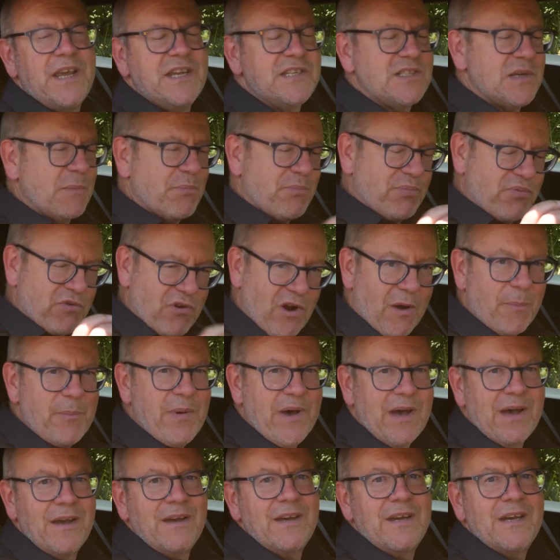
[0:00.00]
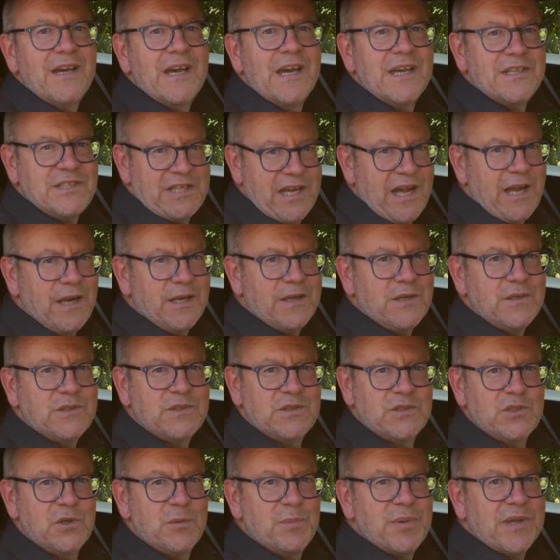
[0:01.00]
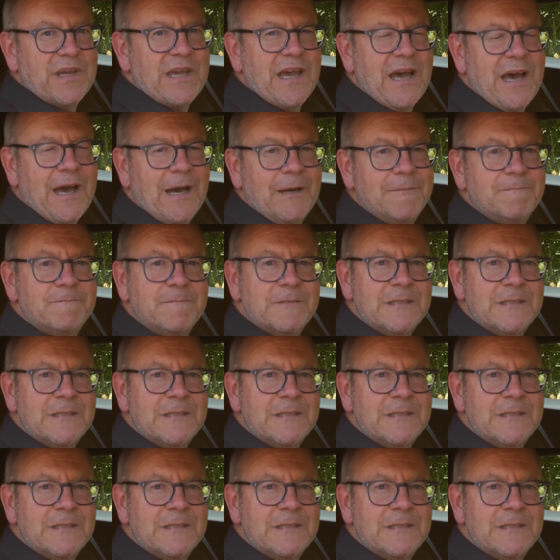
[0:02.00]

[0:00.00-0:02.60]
is a proper Italian supercar.